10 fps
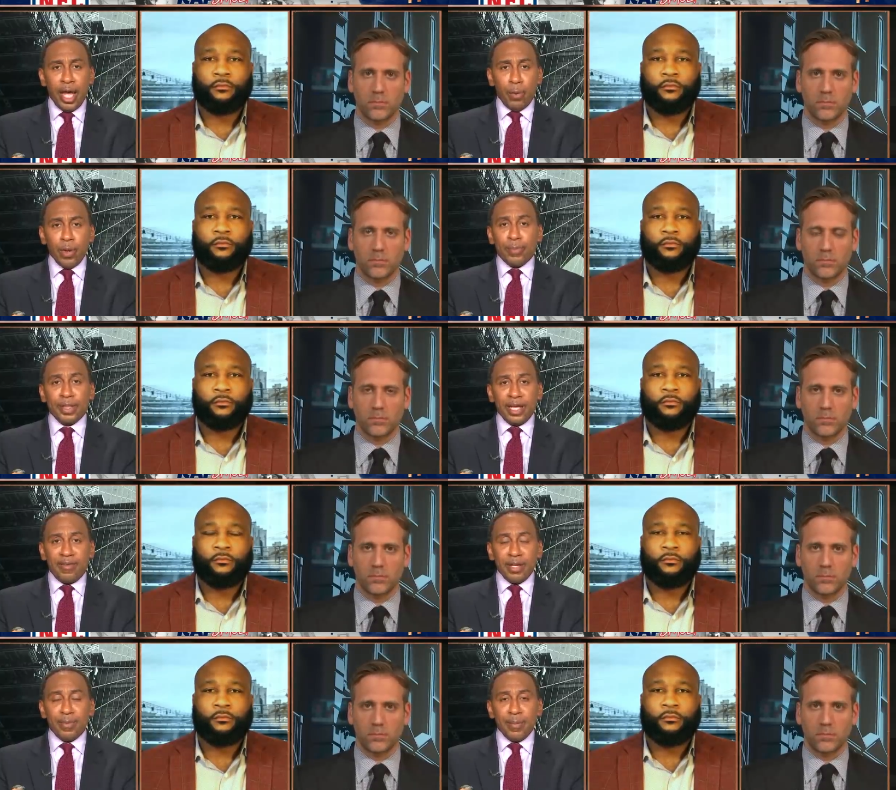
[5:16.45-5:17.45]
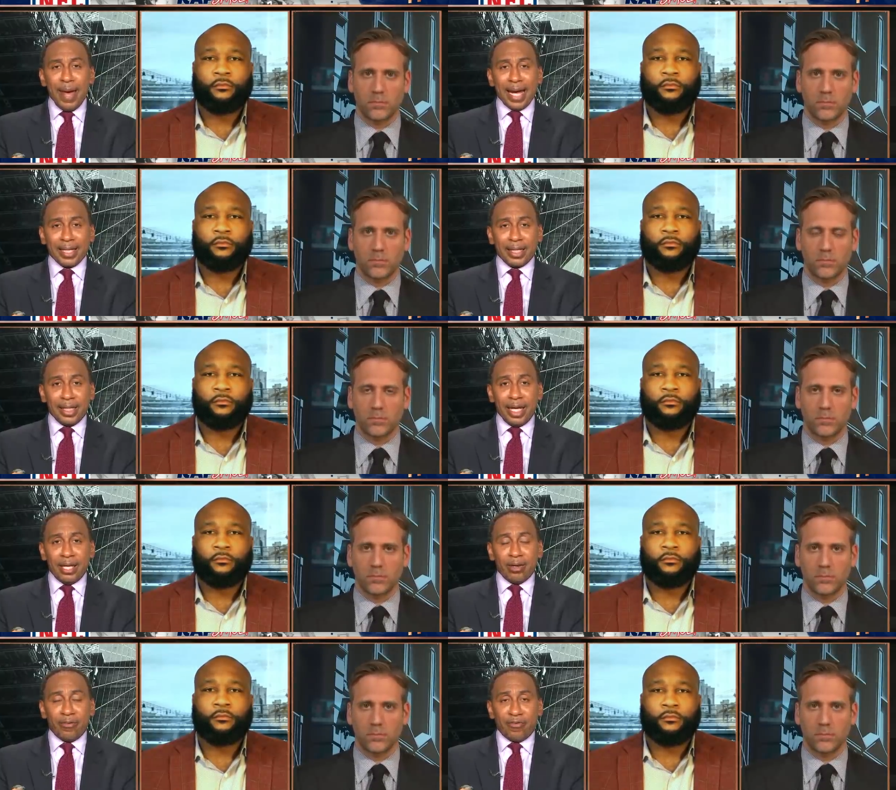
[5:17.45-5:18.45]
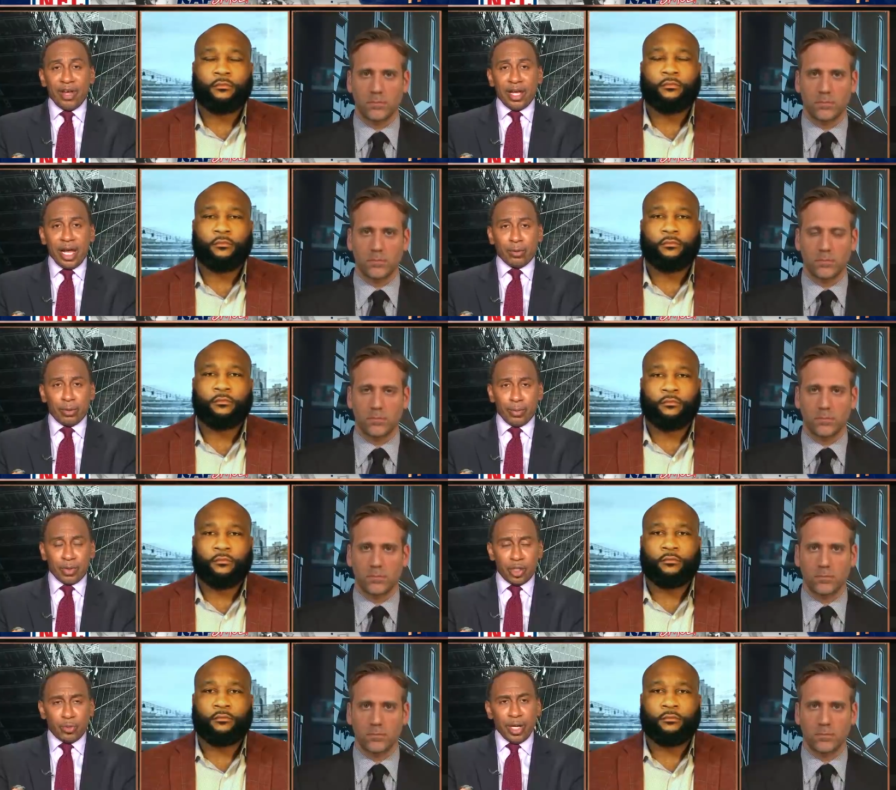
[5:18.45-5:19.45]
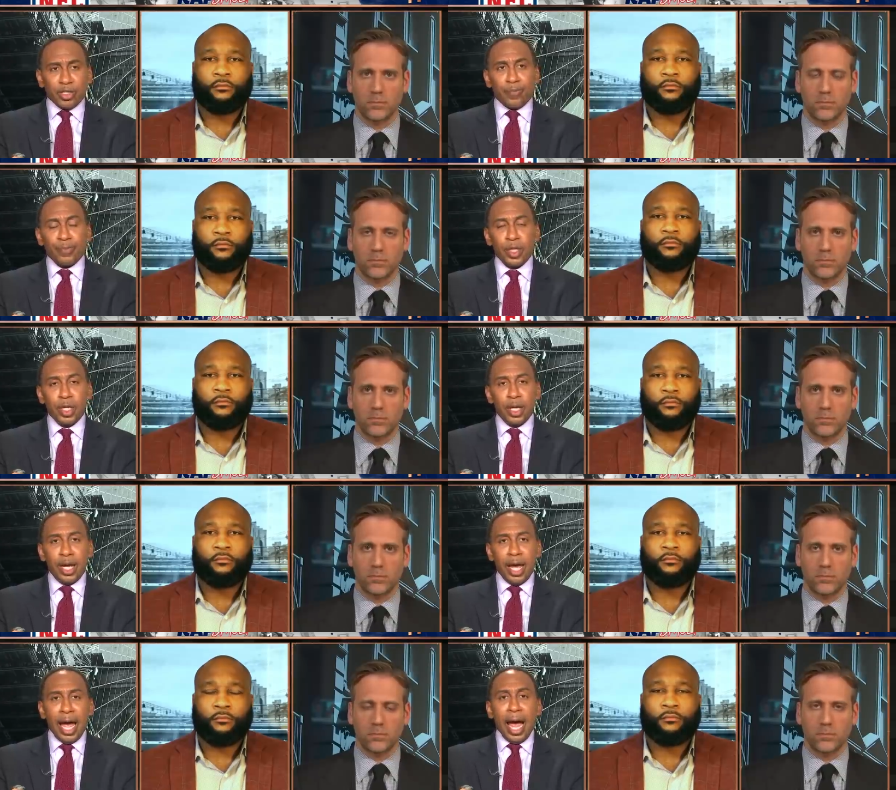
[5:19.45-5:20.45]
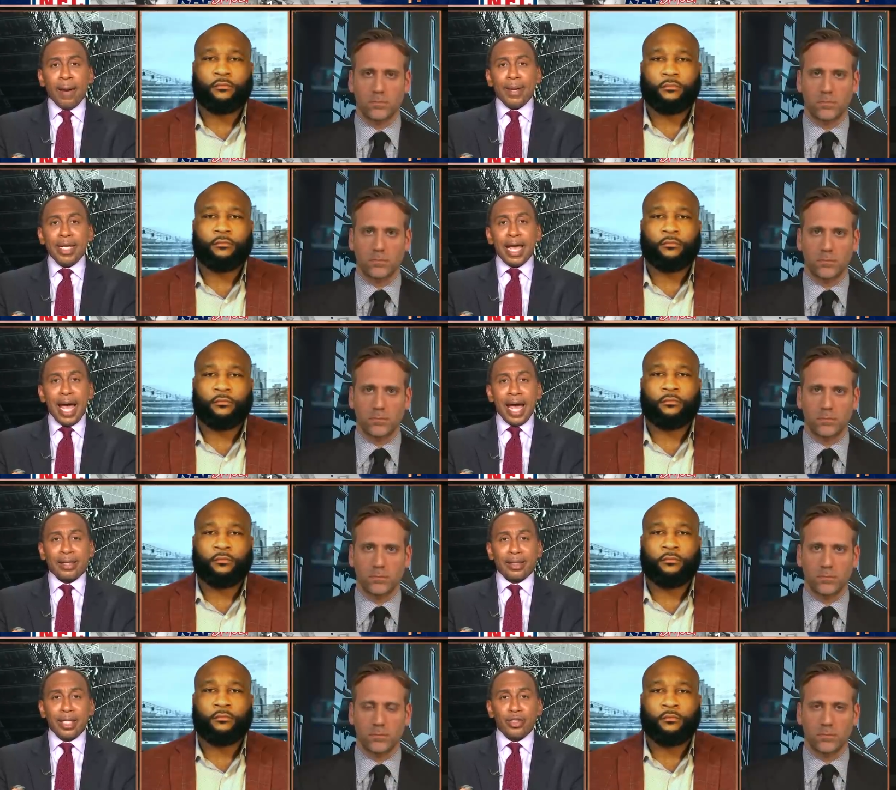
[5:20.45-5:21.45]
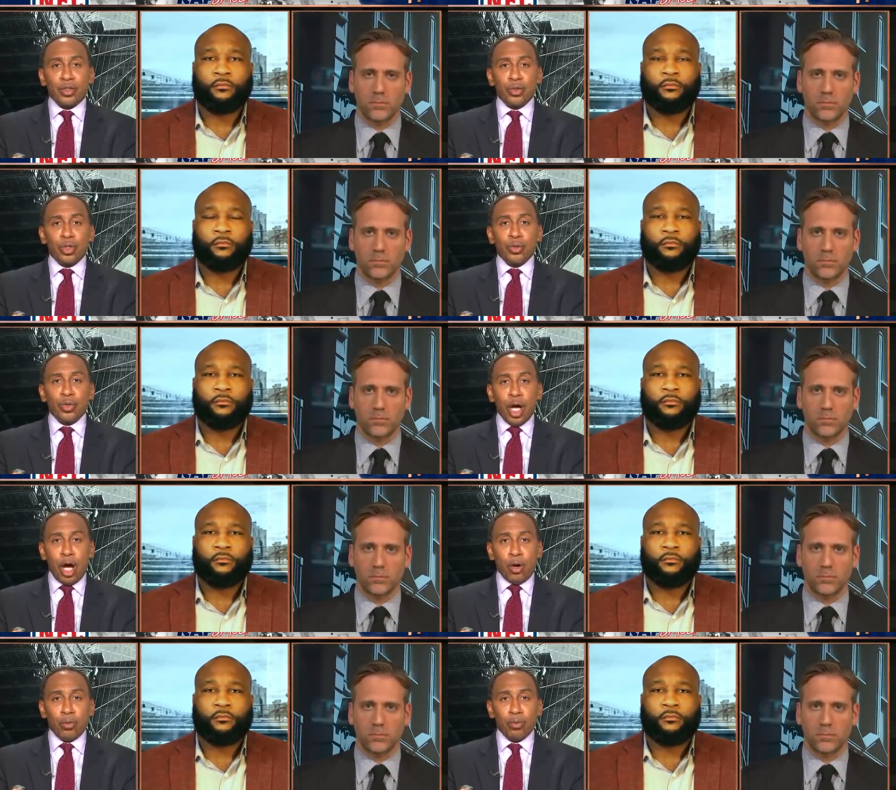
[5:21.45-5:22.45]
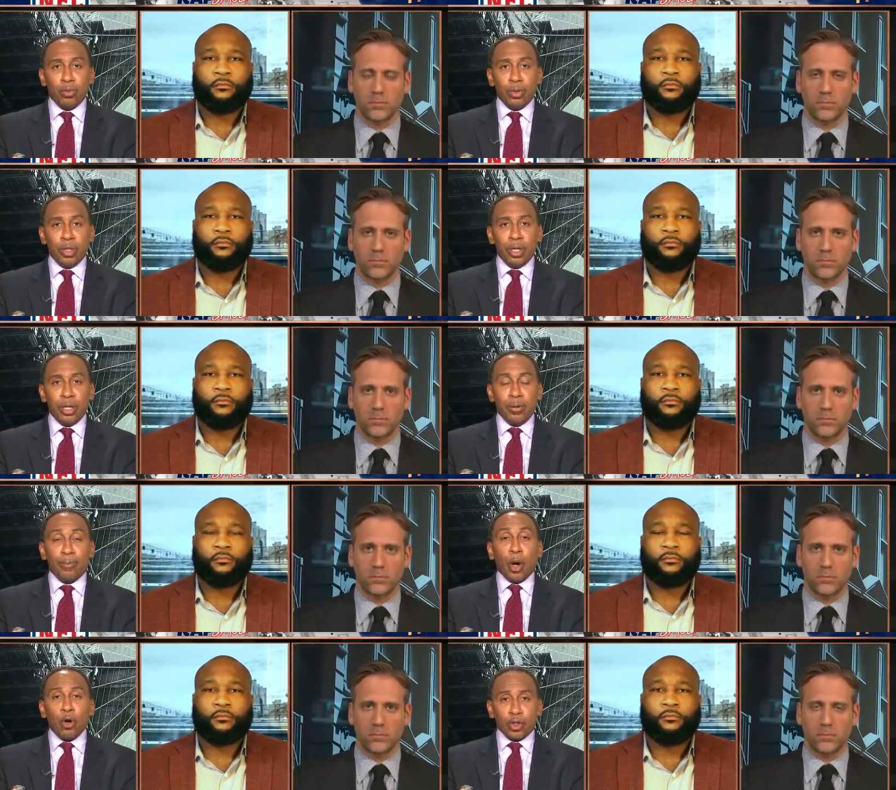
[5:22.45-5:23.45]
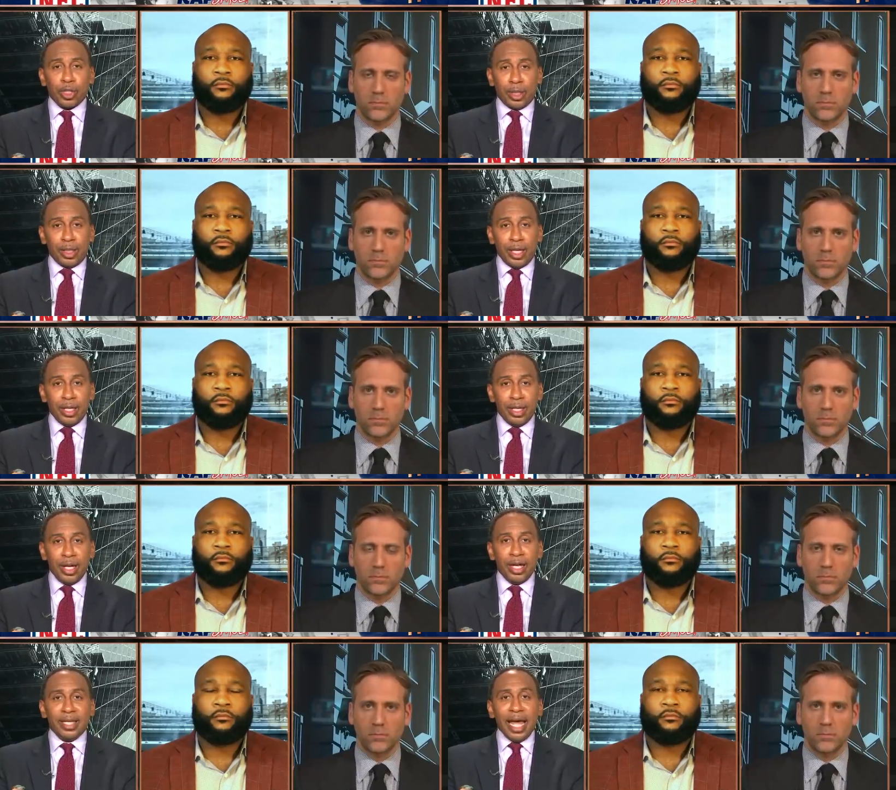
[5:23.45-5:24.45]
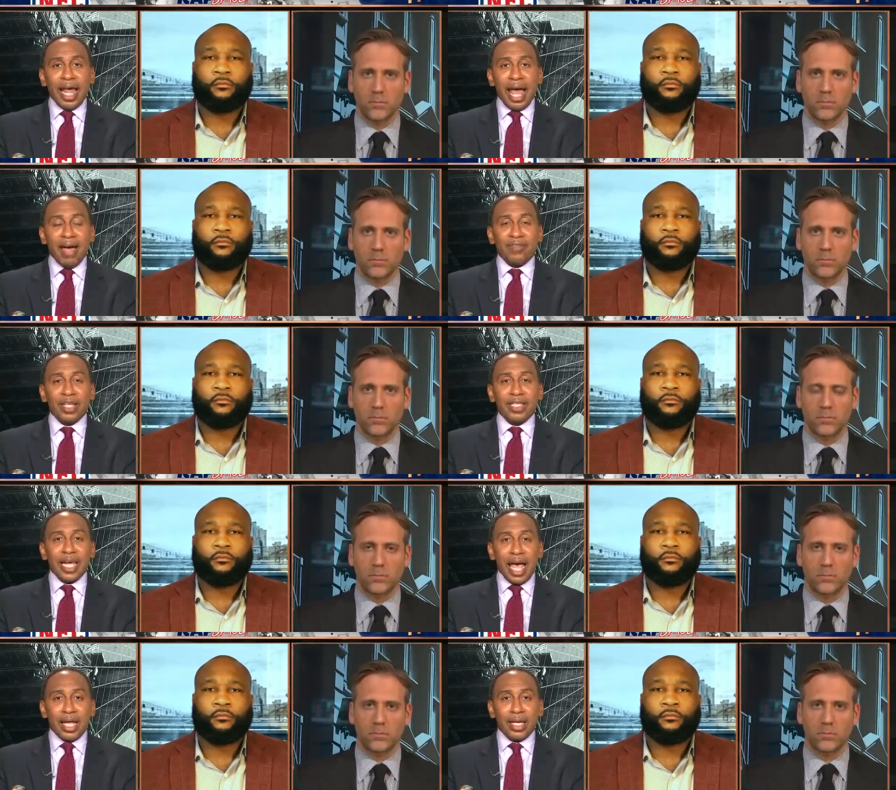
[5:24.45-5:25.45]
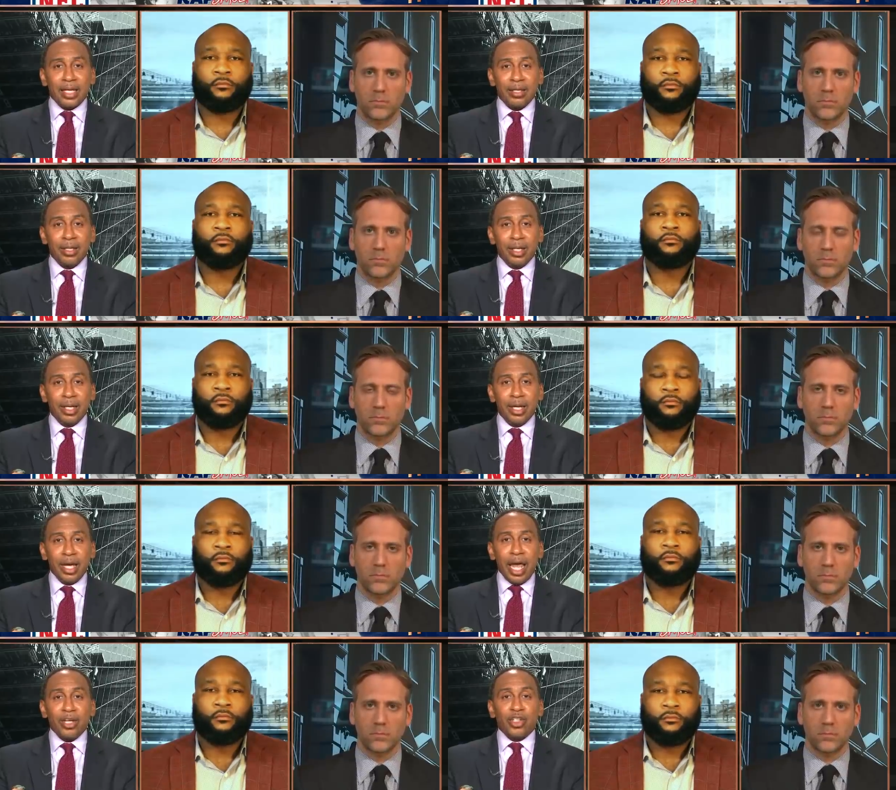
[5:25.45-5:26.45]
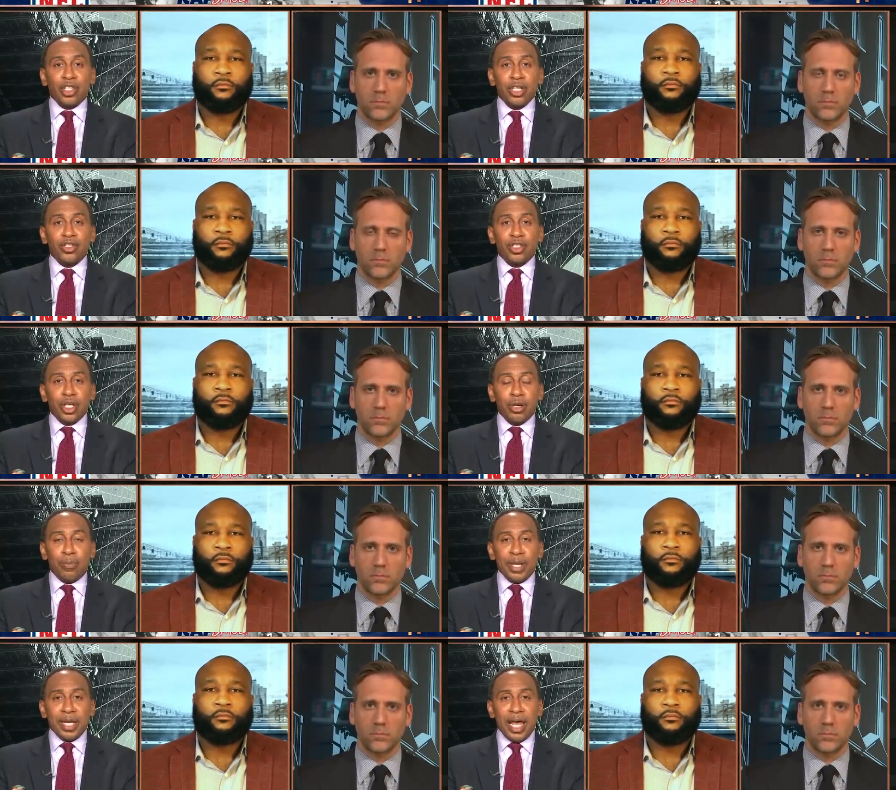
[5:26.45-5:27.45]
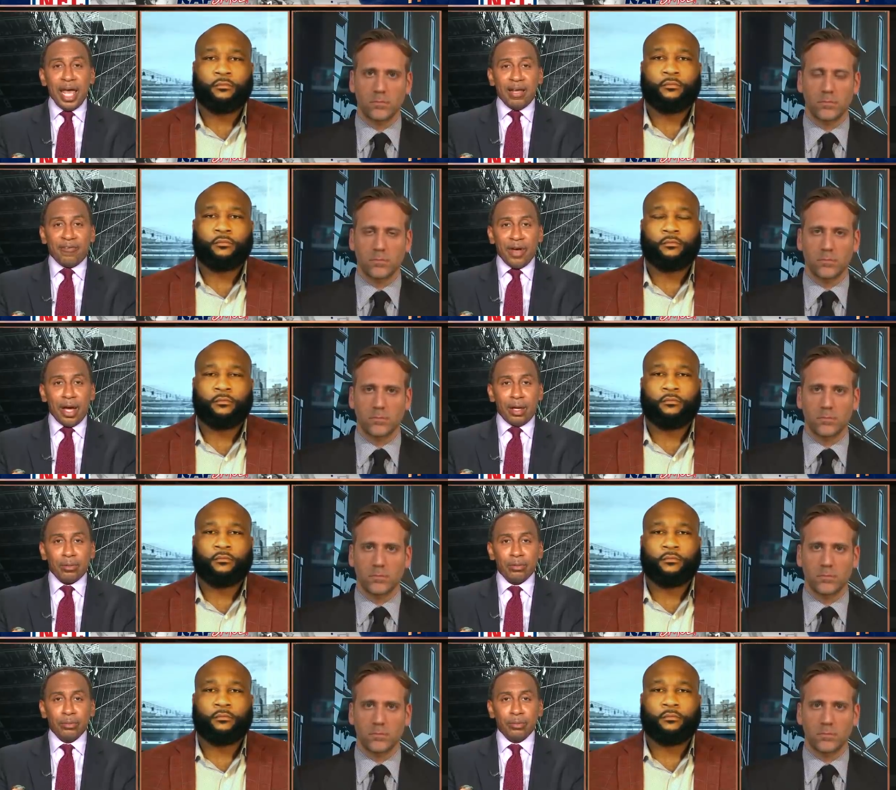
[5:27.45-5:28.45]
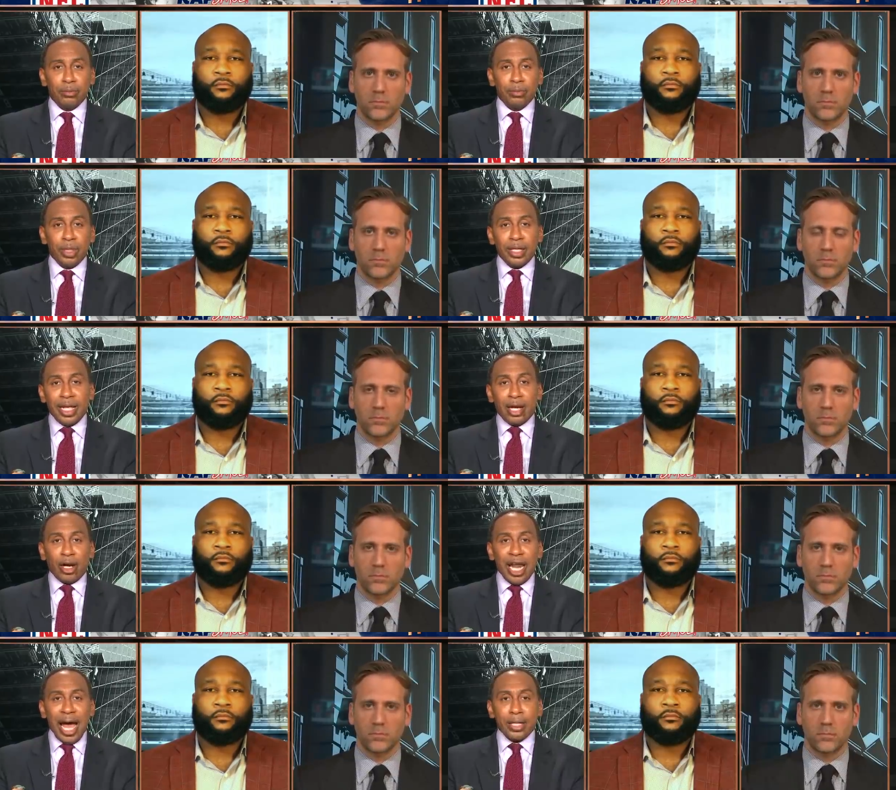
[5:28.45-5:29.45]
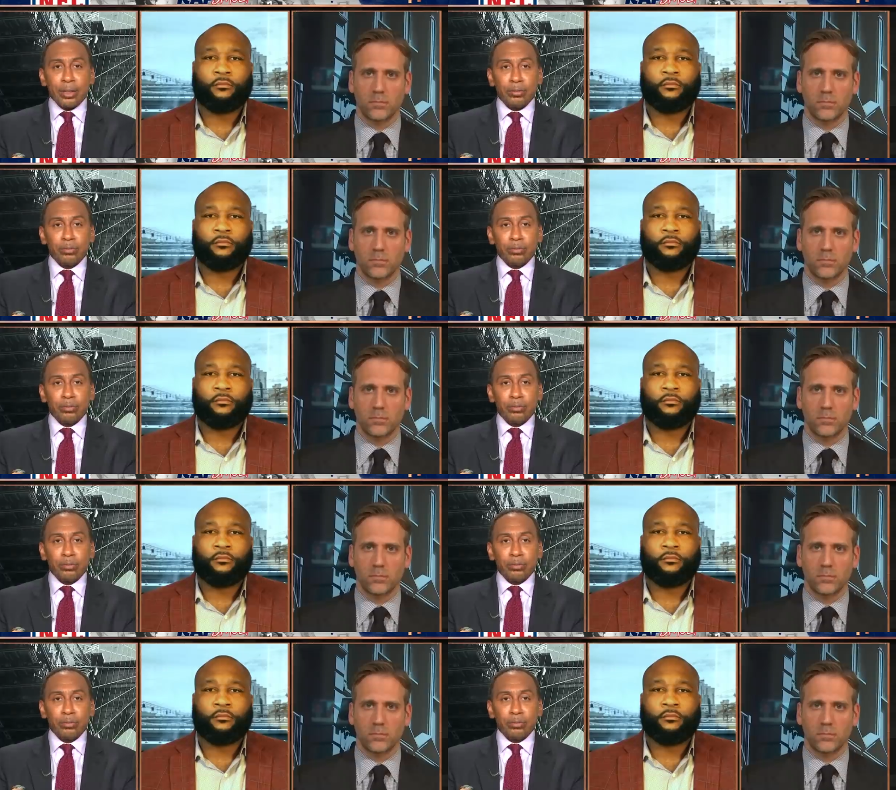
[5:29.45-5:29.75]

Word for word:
Speaker 1: and we believe he'd be back in the league in a fair and equitable situation. How many athletes do you know personally that have the talent and should still be in the NFL that are not?